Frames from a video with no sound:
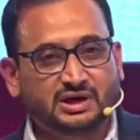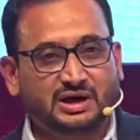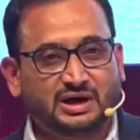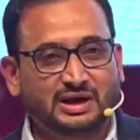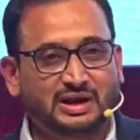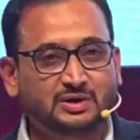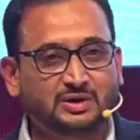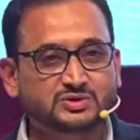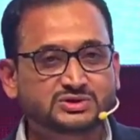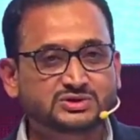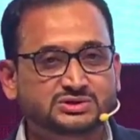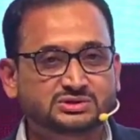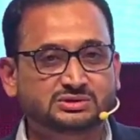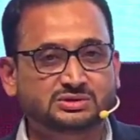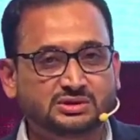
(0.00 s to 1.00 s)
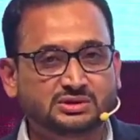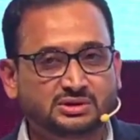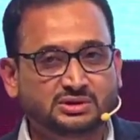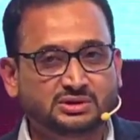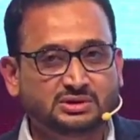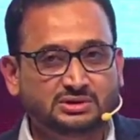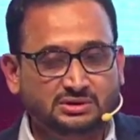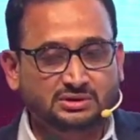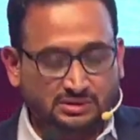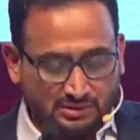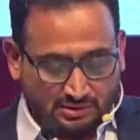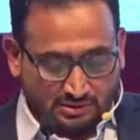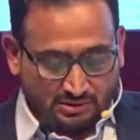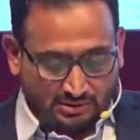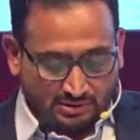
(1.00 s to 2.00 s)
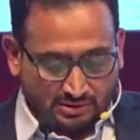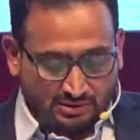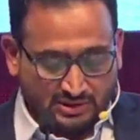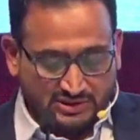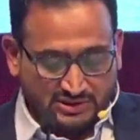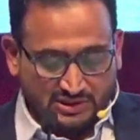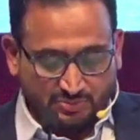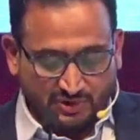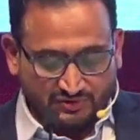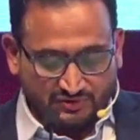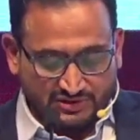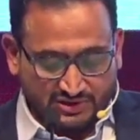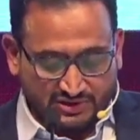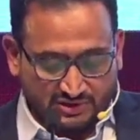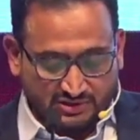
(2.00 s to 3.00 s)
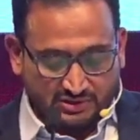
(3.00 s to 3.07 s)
allows the CPVC